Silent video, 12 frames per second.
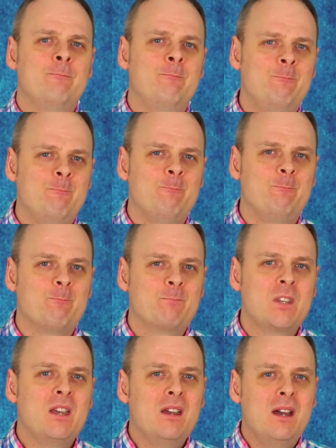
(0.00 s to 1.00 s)

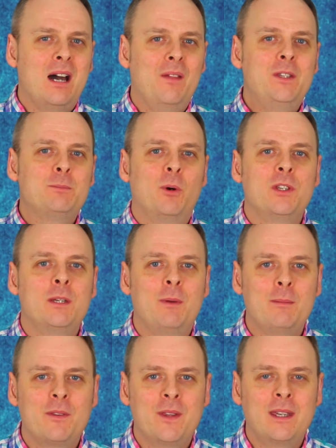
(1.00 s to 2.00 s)
At this point, you
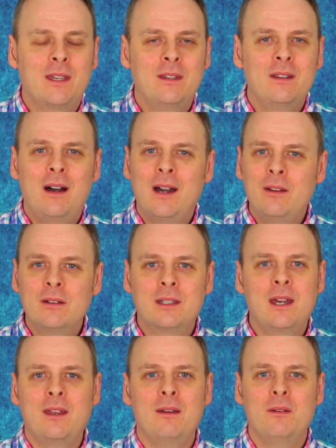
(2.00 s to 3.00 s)
might be thinking, I don't
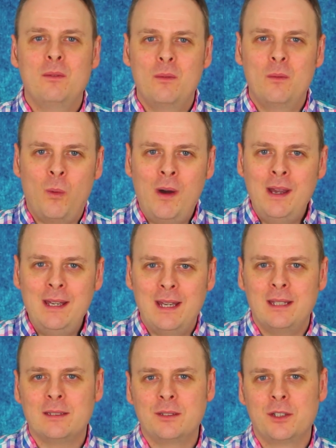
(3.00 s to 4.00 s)
get it. Why
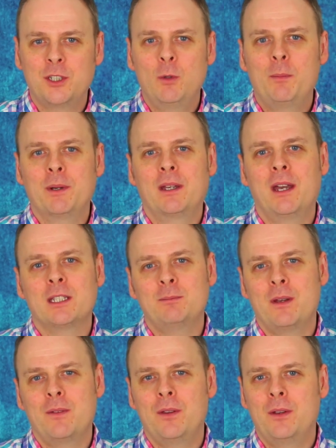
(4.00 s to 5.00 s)
is the toUpperCase
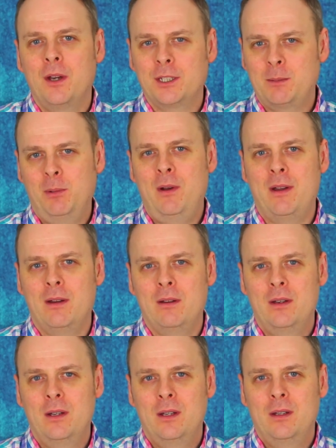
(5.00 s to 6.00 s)
method a supplier?
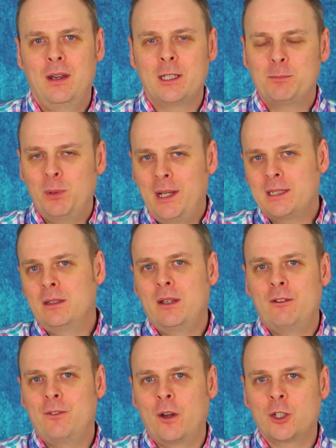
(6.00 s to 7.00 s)
It's blatantly
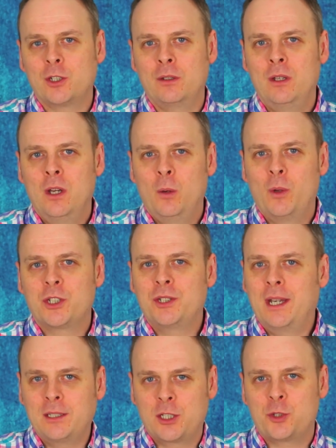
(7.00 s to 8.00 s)
a function which
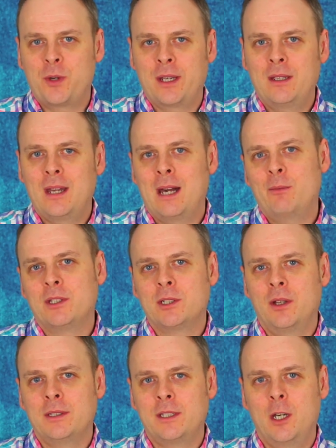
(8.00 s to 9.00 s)
takes a string and
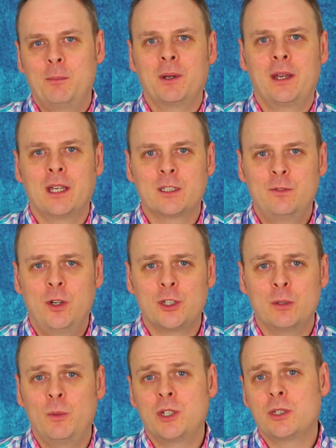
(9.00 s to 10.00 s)
returns the uppercase
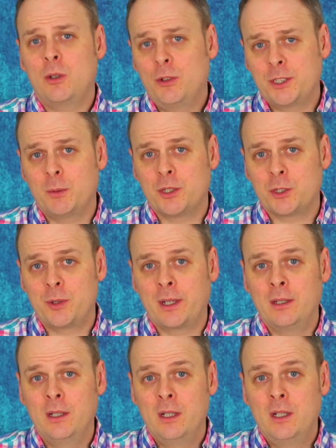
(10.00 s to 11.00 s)
version, which is also a
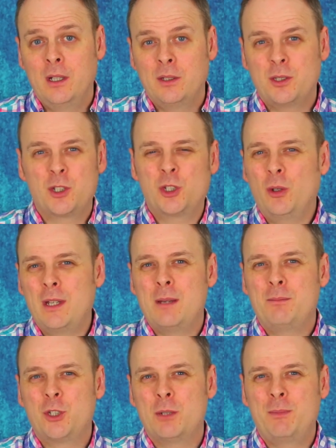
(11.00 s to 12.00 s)
string, so surely
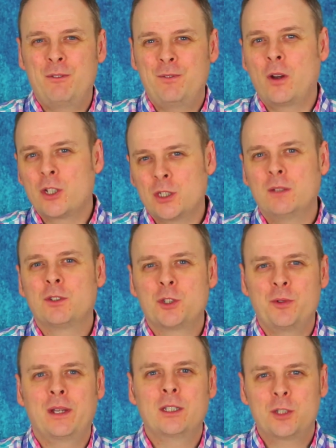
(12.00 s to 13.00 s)
it should be function of
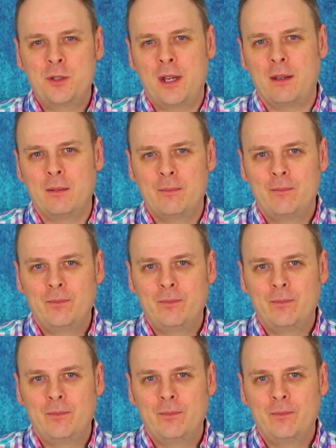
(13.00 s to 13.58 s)
string.